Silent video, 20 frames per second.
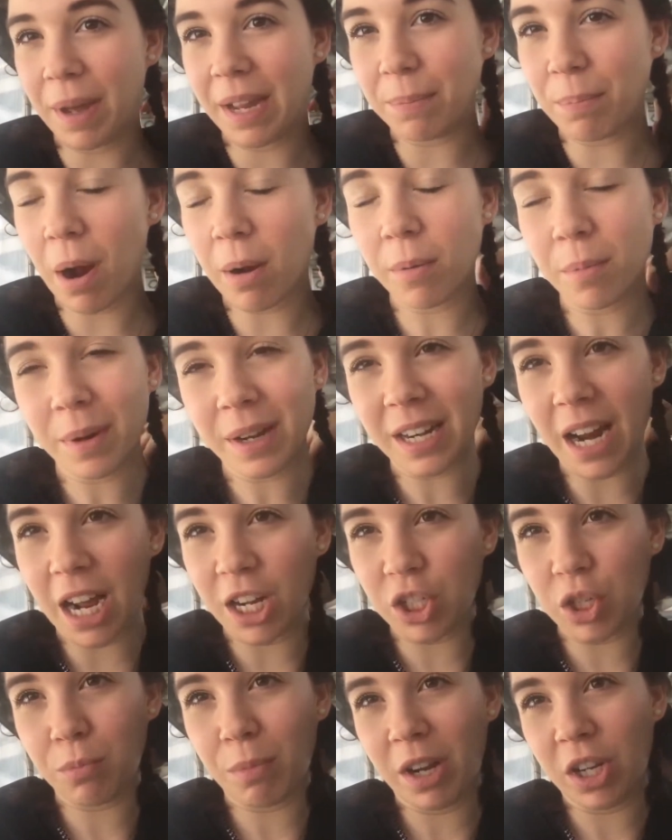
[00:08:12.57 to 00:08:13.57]
but probably
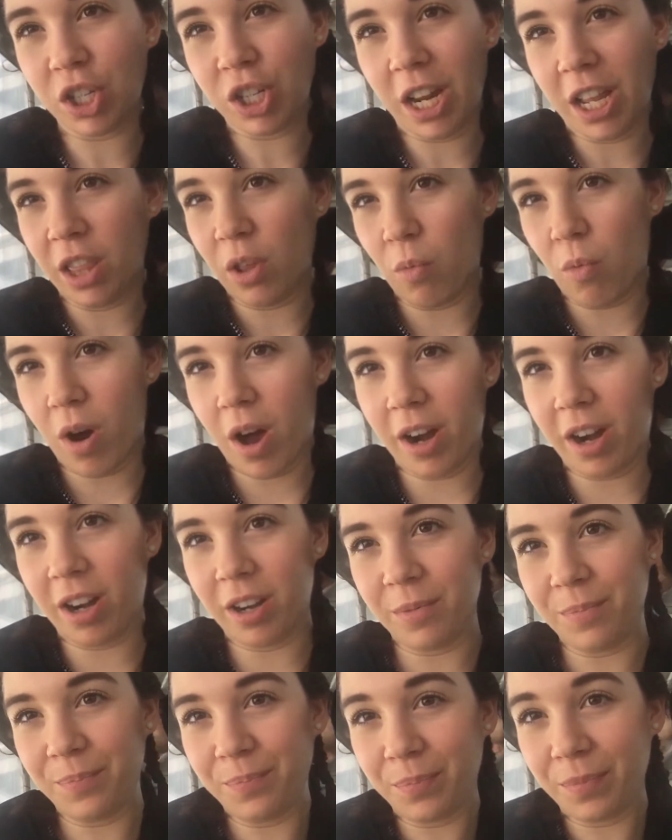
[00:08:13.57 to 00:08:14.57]
not too much in the
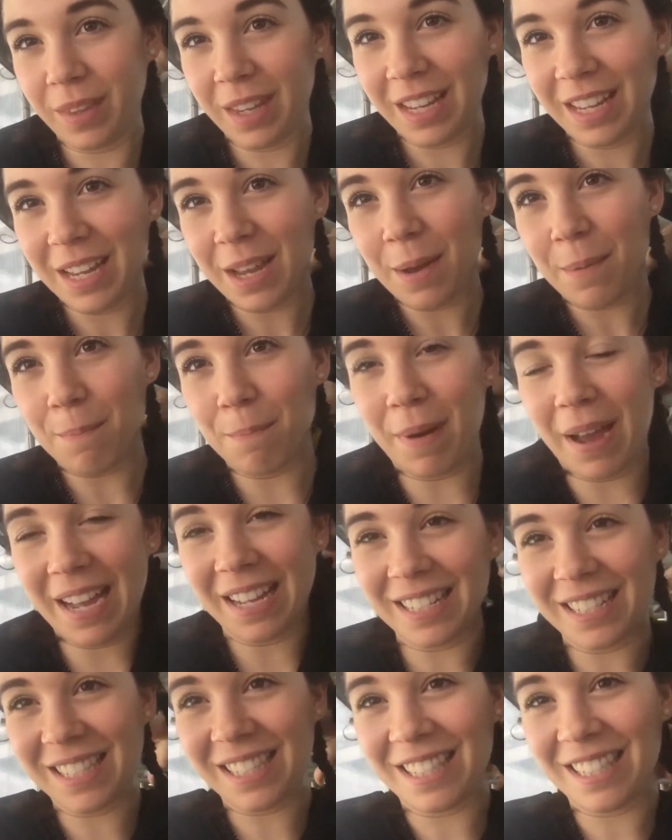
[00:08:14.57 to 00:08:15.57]
water. But